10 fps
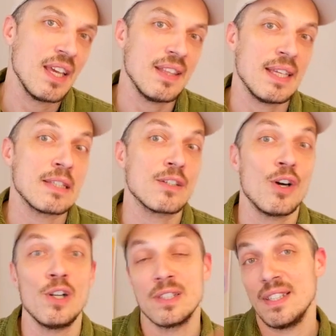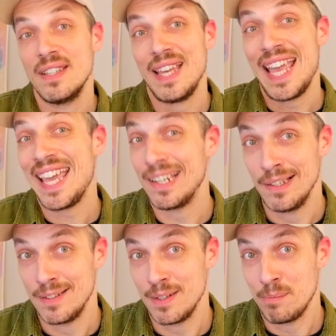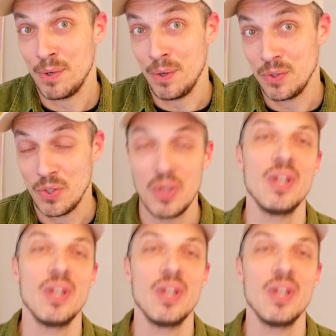That's called the headless approach.